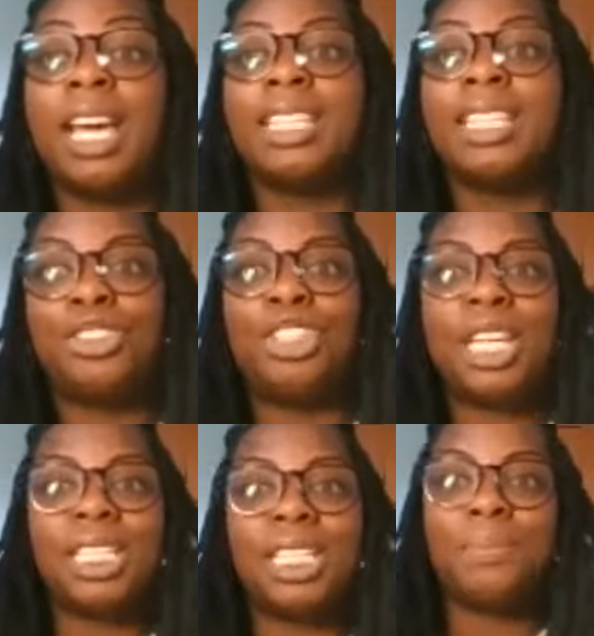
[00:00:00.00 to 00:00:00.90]

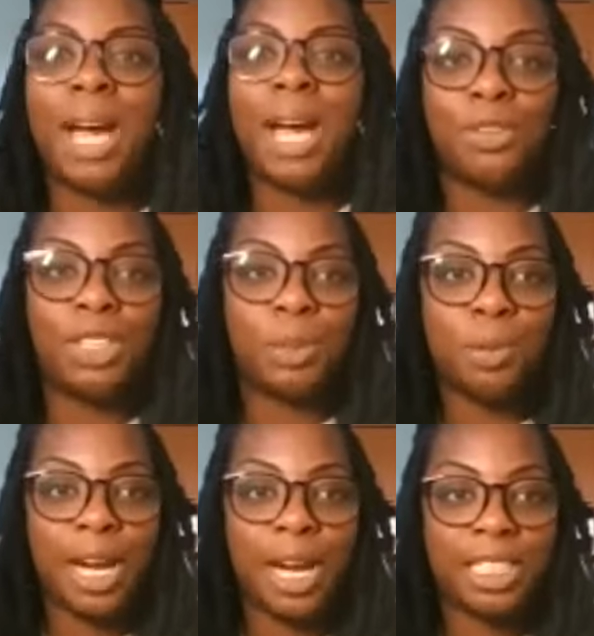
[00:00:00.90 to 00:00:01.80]
initiating a mindfulness
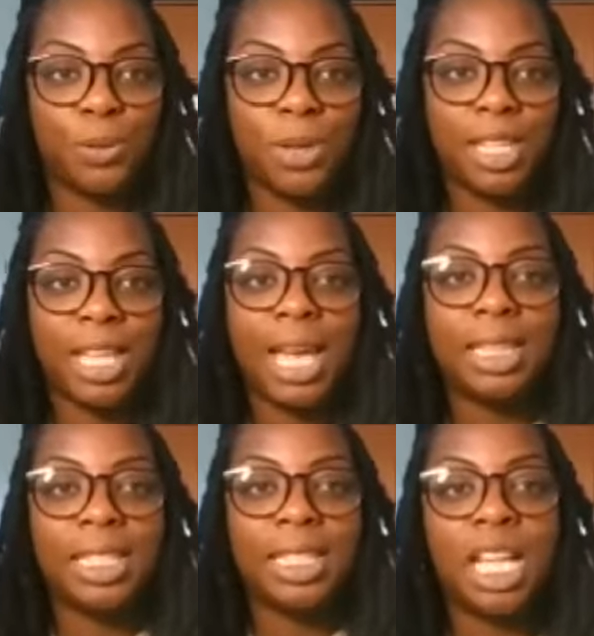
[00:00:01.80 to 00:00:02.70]
practice with,
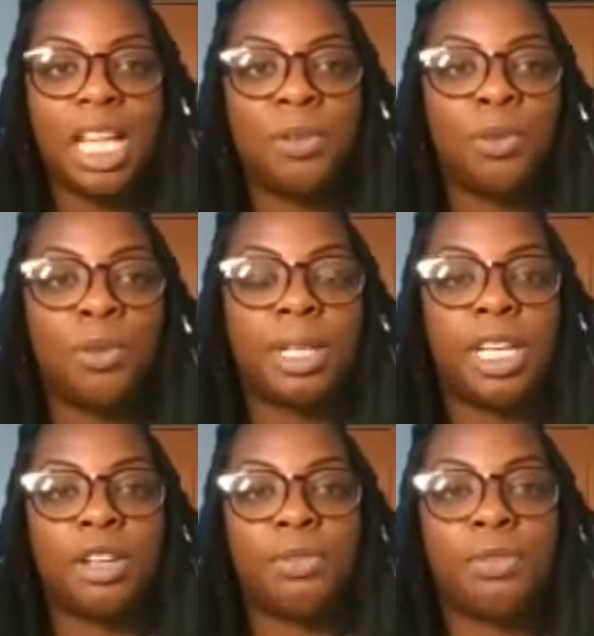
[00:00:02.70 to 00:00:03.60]
at least not before
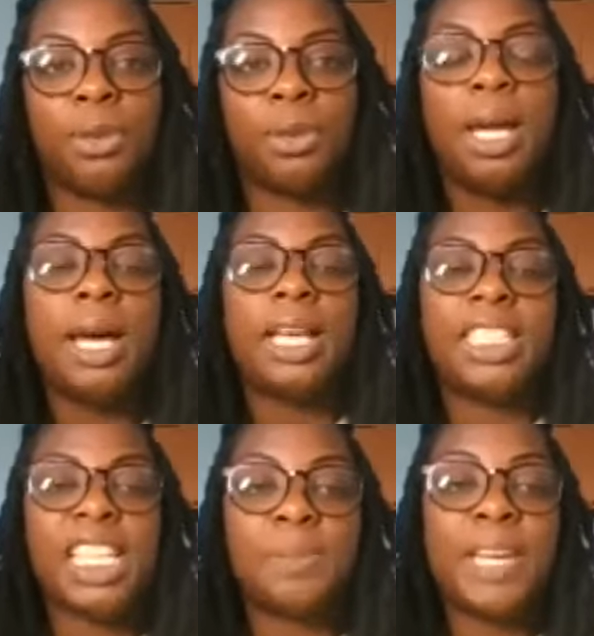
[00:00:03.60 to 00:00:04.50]
careful
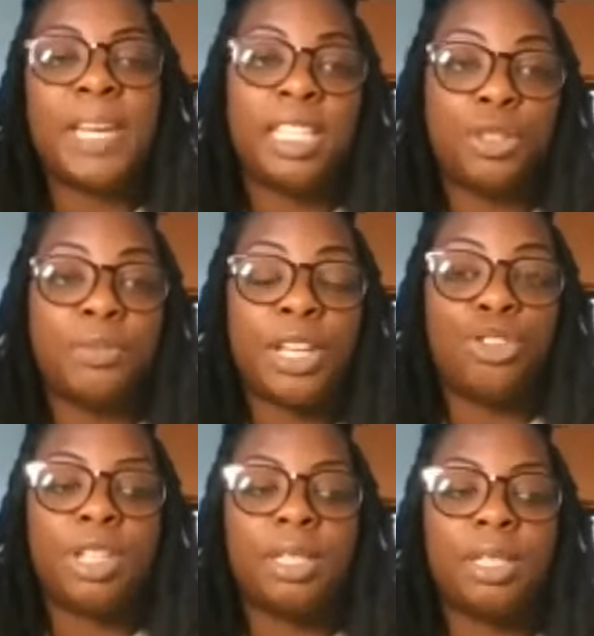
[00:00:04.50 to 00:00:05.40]
assessment and
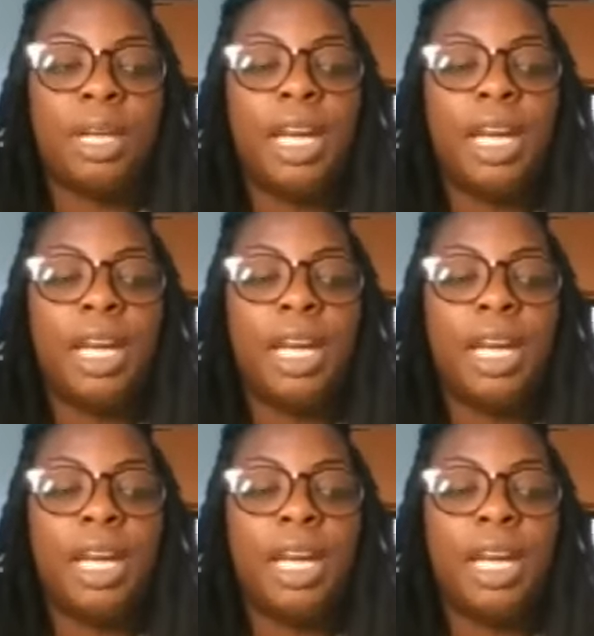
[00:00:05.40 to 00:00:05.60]
intervention.